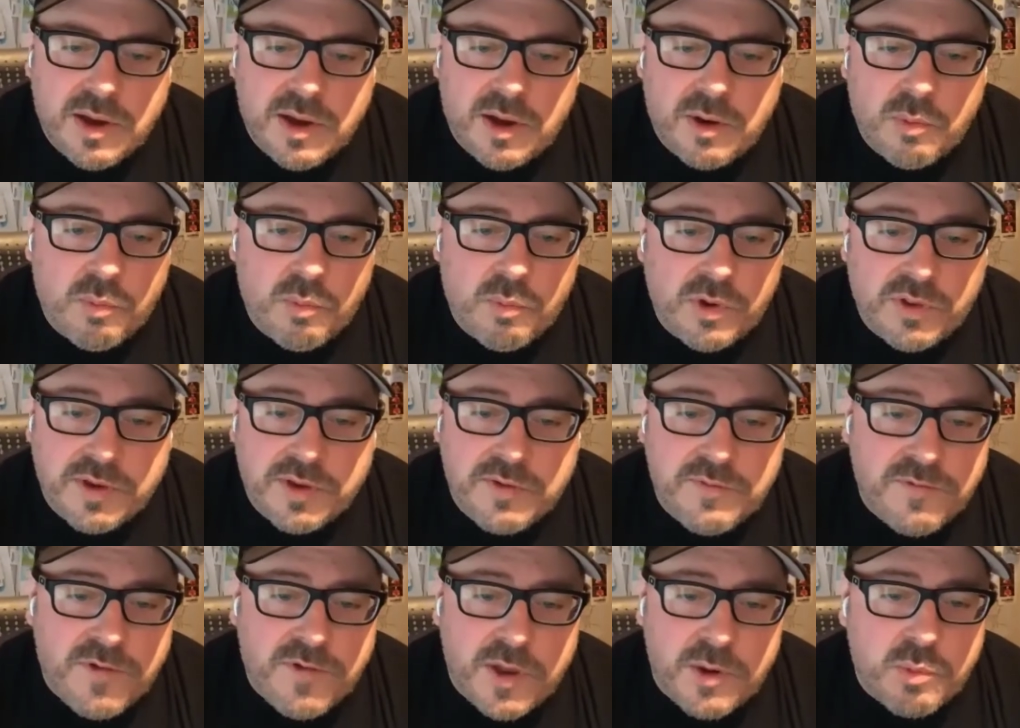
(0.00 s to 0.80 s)

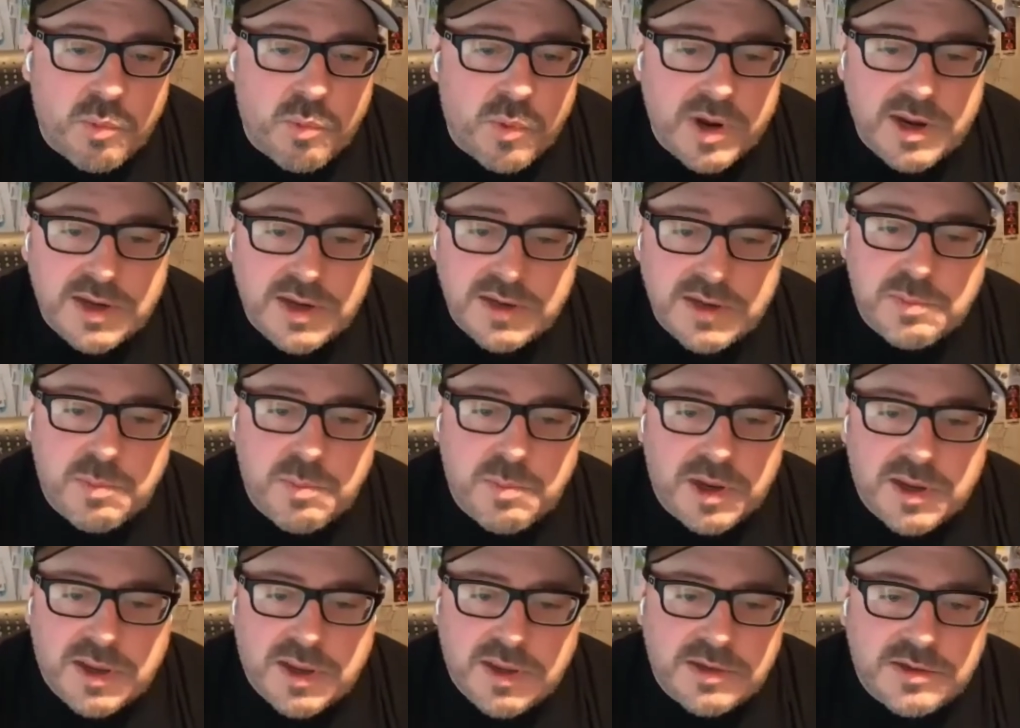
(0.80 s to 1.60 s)
Really fun reads
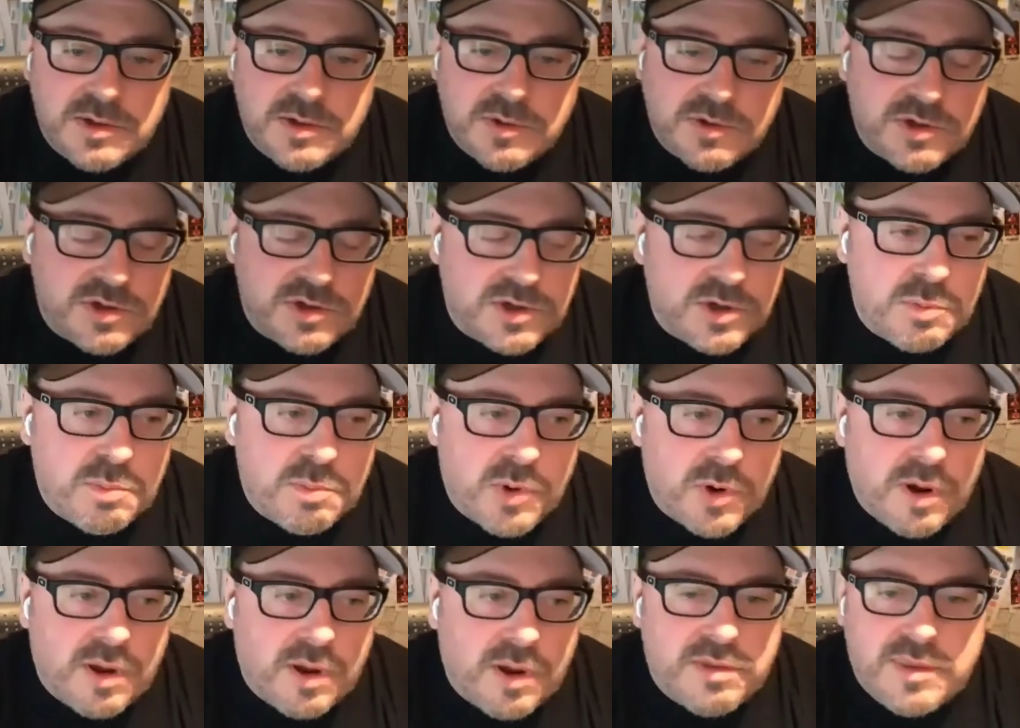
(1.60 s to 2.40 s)
because they're
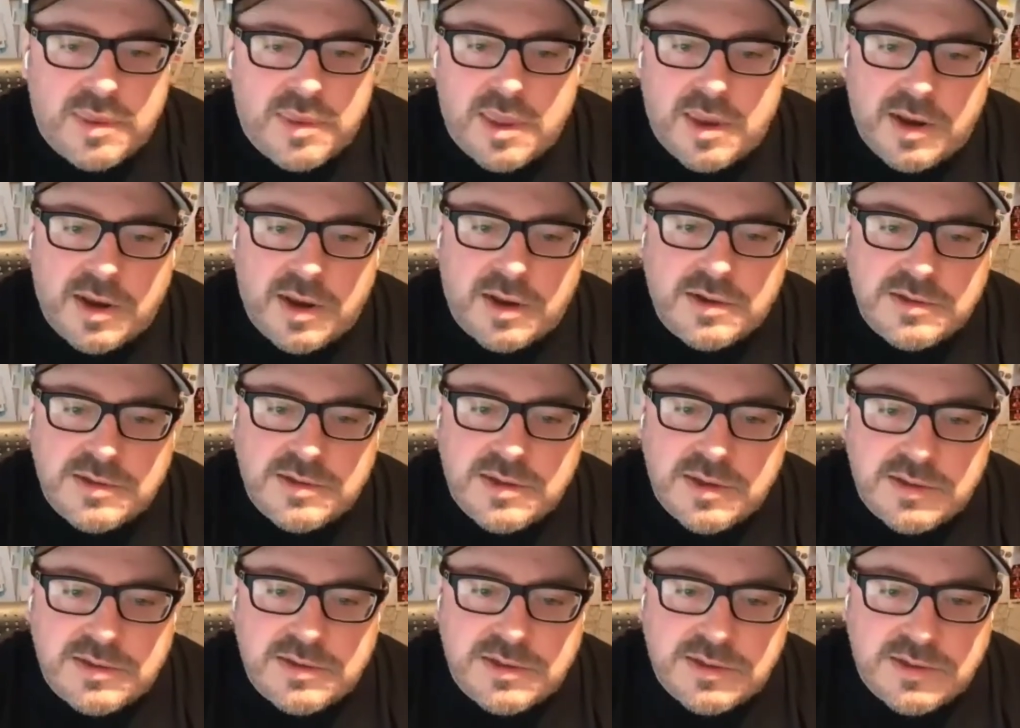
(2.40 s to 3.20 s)
super authentic
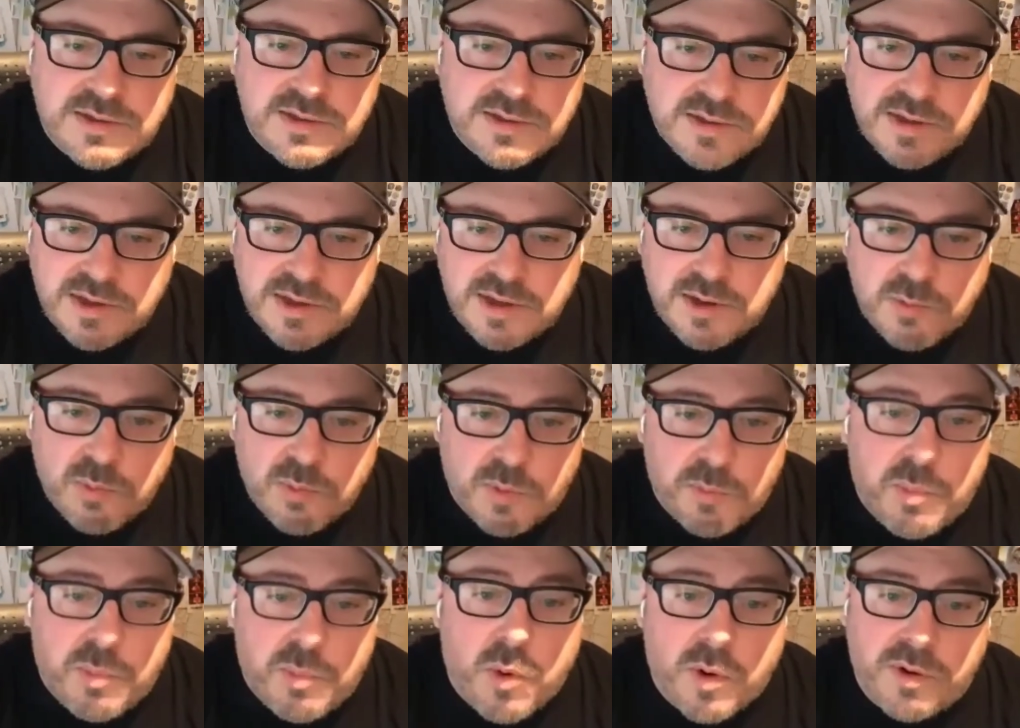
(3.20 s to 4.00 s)
since he
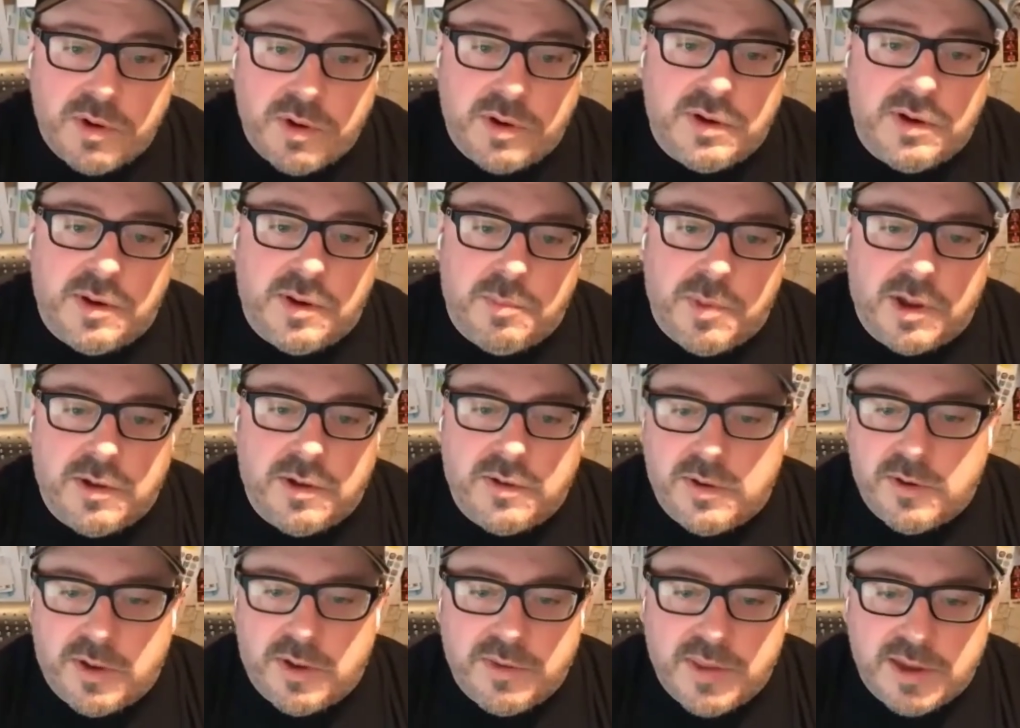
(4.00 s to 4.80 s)
reported
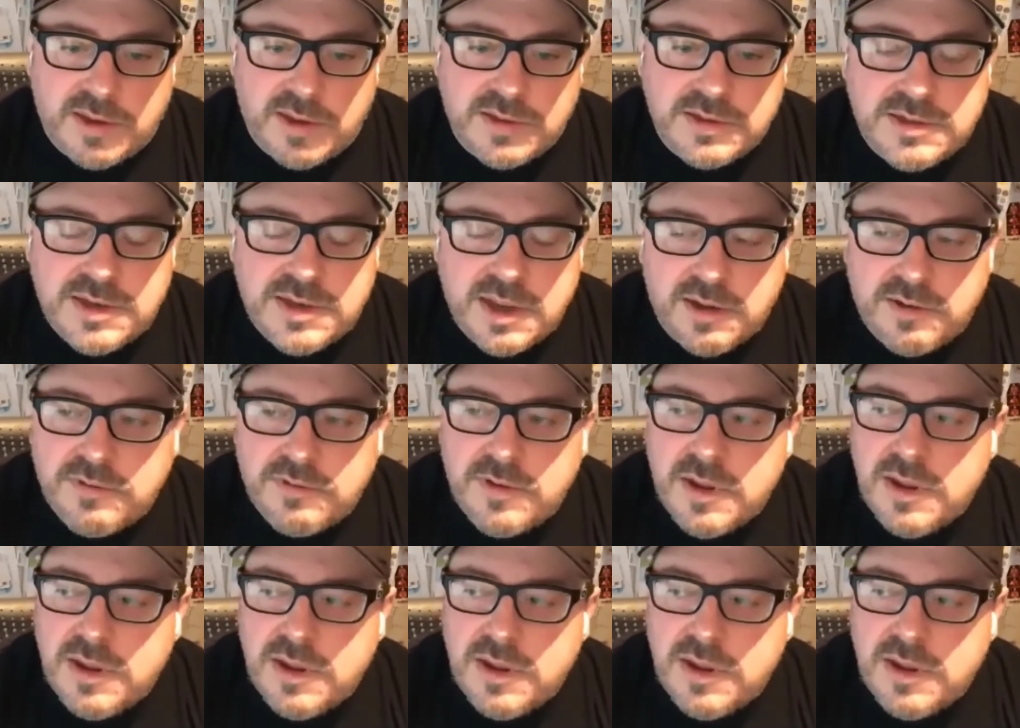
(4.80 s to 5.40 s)
about all that stuff.